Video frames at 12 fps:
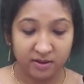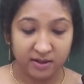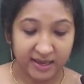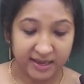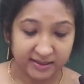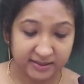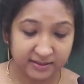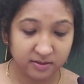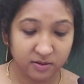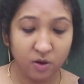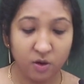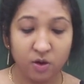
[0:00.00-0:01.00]
Yes,
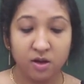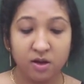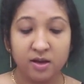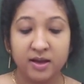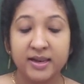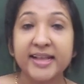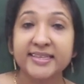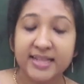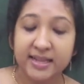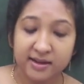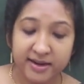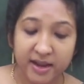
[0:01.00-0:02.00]
so
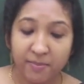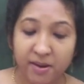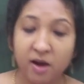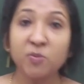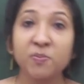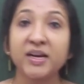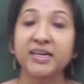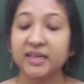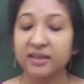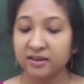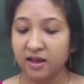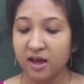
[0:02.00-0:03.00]
let's learn about
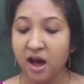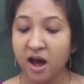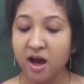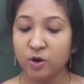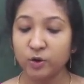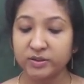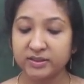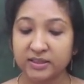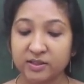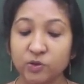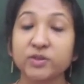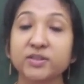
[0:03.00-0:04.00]
building a
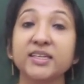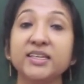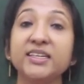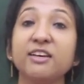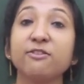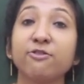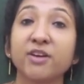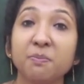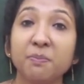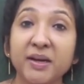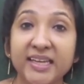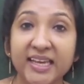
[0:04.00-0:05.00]
house using
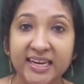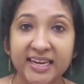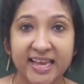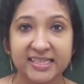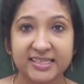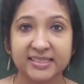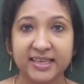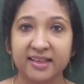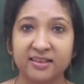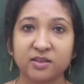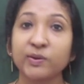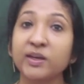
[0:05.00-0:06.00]
different materials.
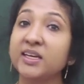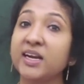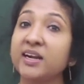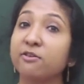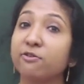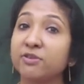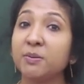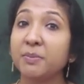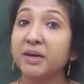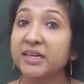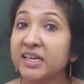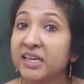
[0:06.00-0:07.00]
Yes, we need
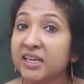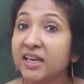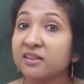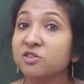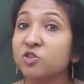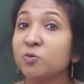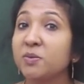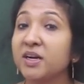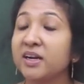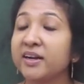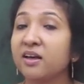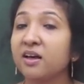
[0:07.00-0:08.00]
different materials to
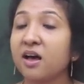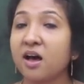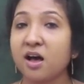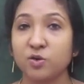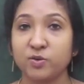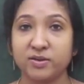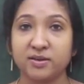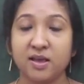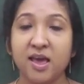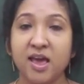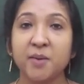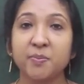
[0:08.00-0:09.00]
build a house.
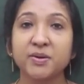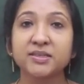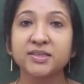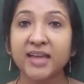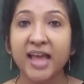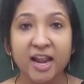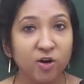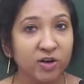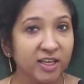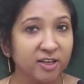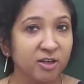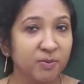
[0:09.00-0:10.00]
A person
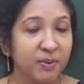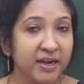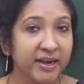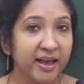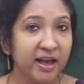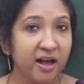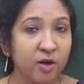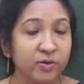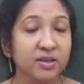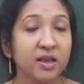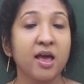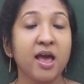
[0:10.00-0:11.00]
alone cannot build a
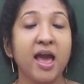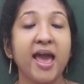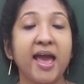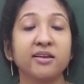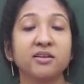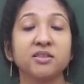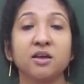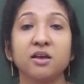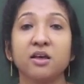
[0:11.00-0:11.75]
house, and